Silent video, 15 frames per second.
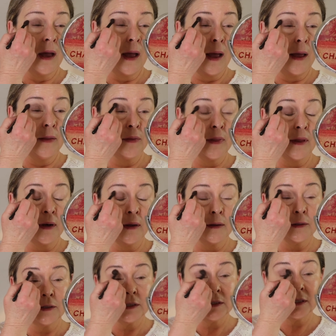And then I'm
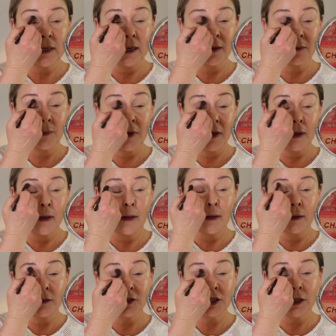going to take my
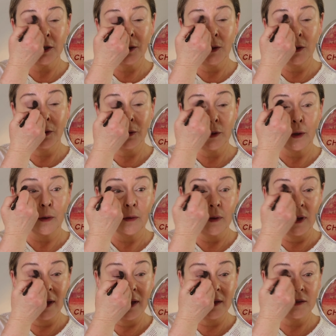Chikuhodo
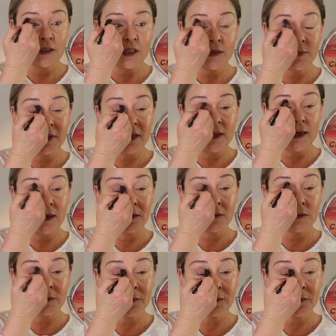and just blend out.